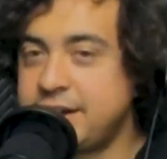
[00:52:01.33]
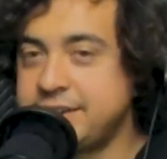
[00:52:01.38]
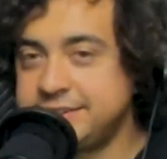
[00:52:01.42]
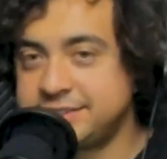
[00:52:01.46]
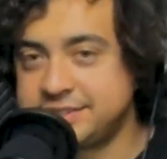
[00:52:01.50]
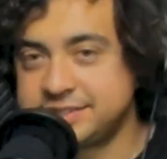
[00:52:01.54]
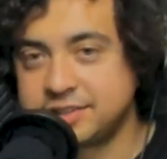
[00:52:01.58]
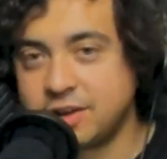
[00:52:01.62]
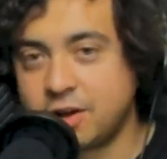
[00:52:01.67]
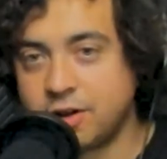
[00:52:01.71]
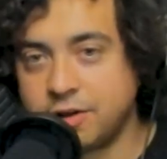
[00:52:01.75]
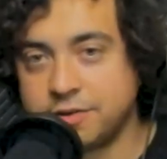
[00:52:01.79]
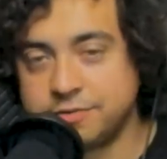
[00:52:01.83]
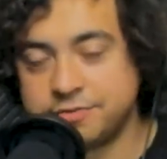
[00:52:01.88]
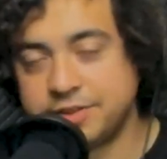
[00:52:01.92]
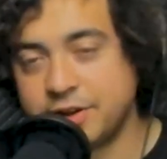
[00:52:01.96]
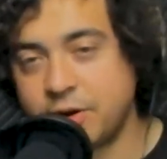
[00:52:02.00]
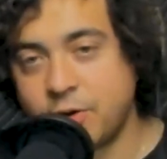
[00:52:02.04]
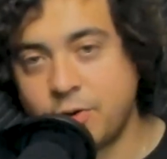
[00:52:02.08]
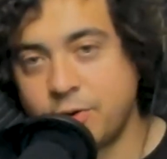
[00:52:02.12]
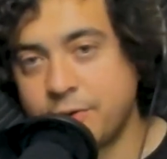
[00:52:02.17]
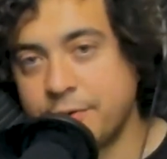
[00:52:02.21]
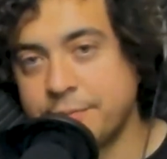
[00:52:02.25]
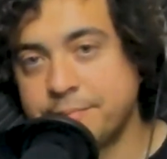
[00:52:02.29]
to solve the
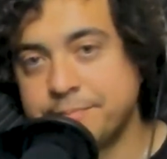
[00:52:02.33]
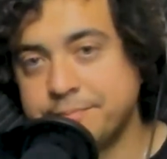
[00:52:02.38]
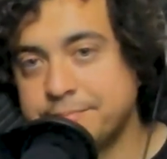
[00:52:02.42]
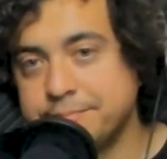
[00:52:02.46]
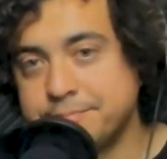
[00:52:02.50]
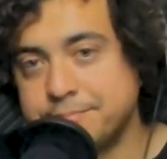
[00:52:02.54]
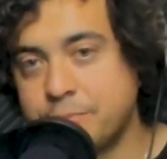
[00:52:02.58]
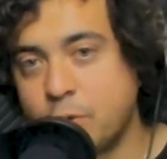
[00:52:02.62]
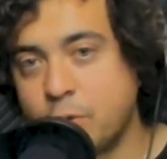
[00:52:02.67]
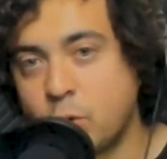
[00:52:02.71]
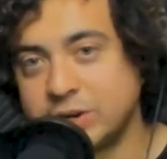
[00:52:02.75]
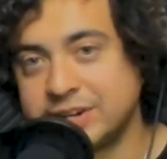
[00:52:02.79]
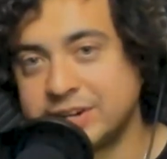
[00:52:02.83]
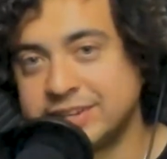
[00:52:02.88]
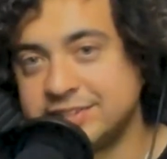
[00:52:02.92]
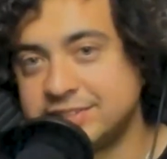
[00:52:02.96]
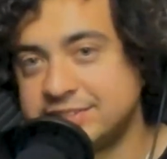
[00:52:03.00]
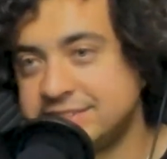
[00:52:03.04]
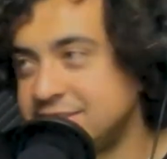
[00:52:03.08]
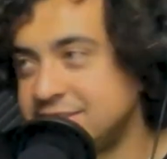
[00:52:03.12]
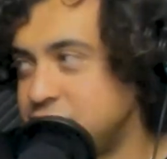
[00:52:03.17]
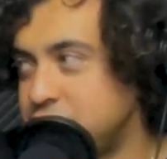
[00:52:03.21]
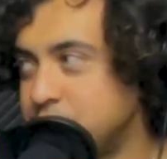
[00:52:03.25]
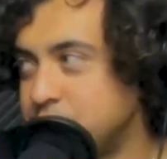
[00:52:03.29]
whole mortgage
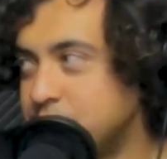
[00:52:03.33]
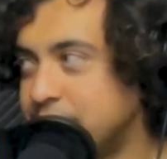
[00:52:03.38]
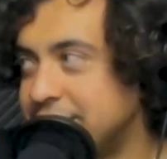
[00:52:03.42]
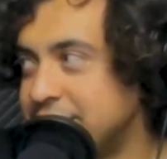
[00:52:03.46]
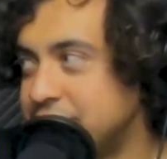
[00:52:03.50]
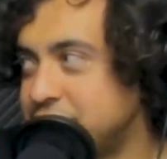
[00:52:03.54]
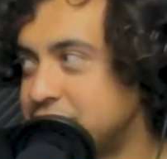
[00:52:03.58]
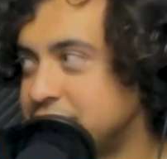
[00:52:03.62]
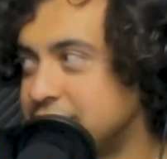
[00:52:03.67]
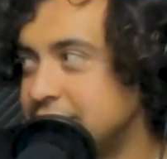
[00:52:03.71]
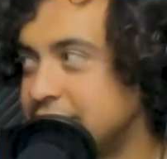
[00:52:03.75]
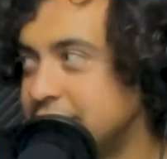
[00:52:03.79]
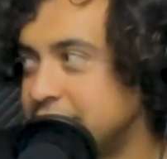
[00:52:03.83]
situation and